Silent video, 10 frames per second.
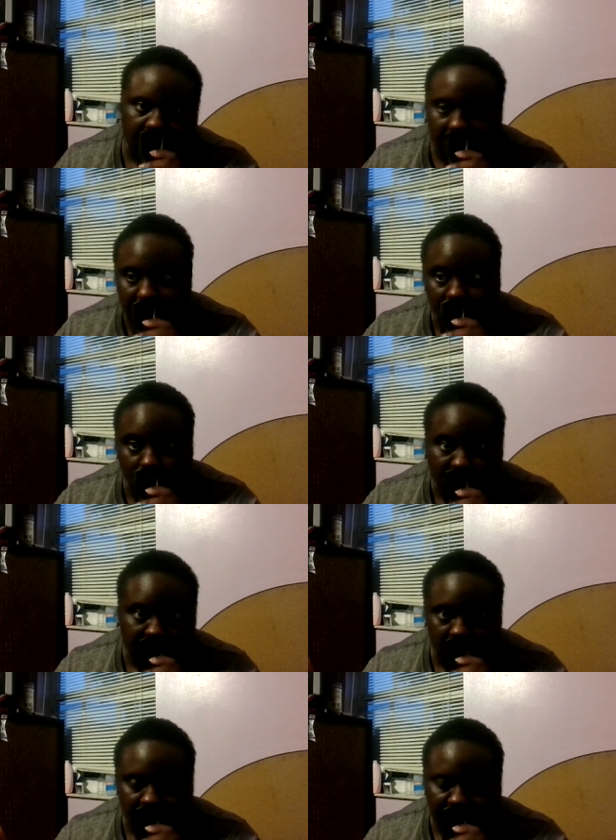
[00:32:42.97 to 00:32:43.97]
I'm not going
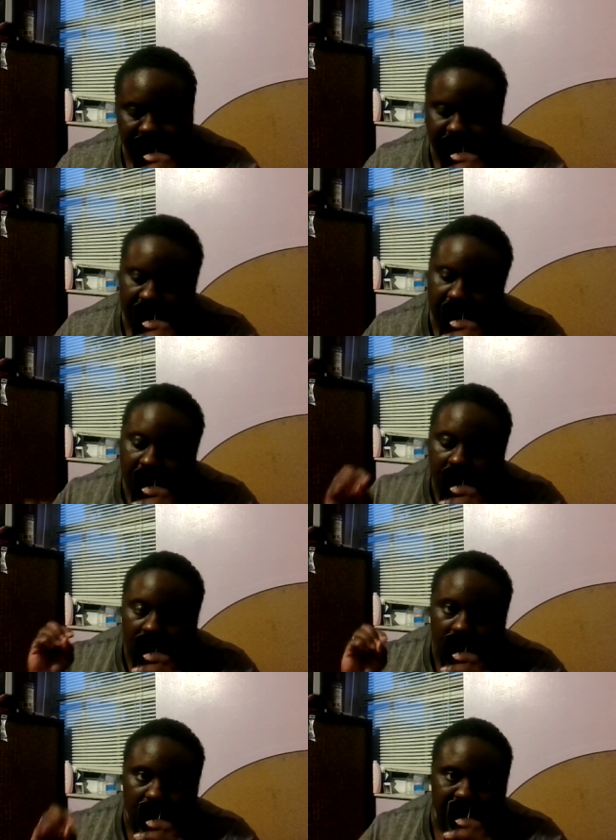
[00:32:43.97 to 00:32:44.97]
to tell the last name.
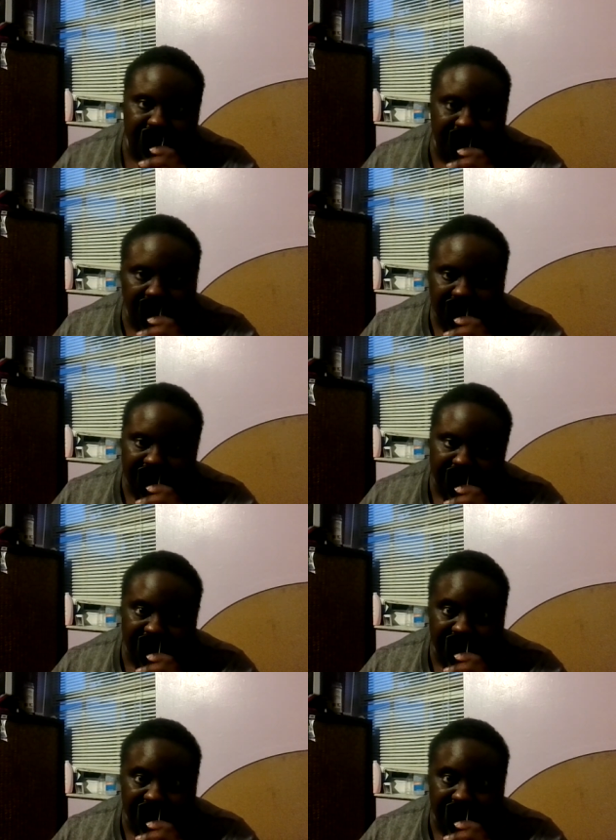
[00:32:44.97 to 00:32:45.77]
His name is Kevin,